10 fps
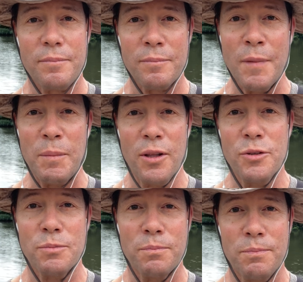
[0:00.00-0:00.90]
remember
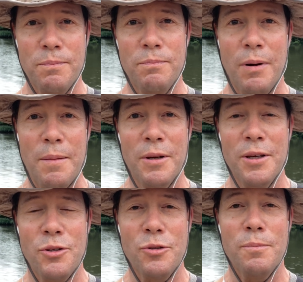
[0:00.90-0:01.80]
those
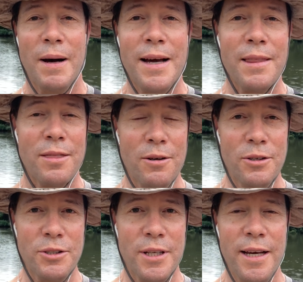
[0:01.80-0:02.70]
primarily due by
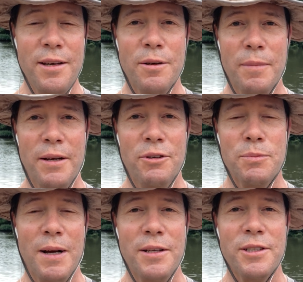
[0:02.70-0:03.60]
Thursday, your main
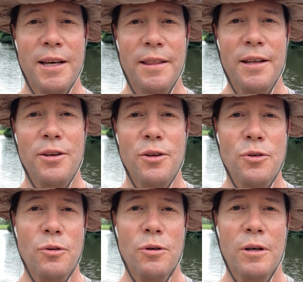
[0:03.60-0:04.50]
response, and then
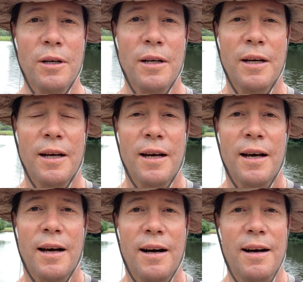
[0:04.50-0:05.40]
your
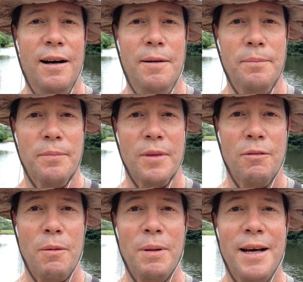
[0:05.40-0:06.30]

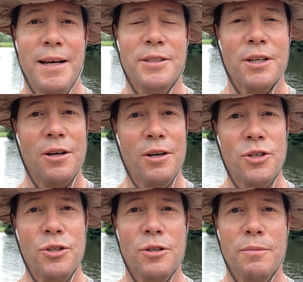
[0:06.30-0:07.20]
replies are
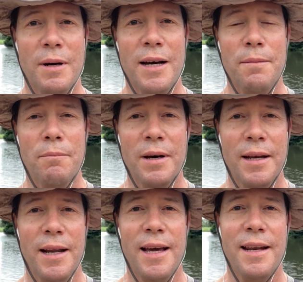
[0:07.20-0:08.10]
due by
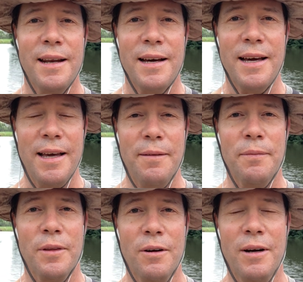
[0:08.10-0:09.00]
Monday night.
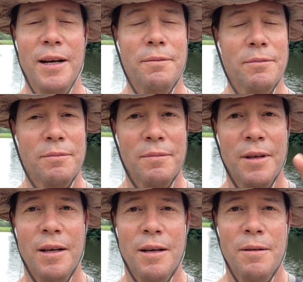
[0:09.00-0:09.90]
Alright?
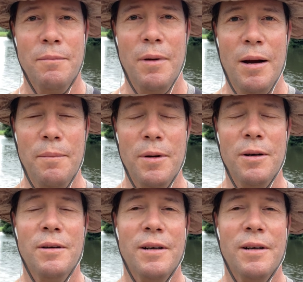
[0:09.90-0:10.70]
Remember,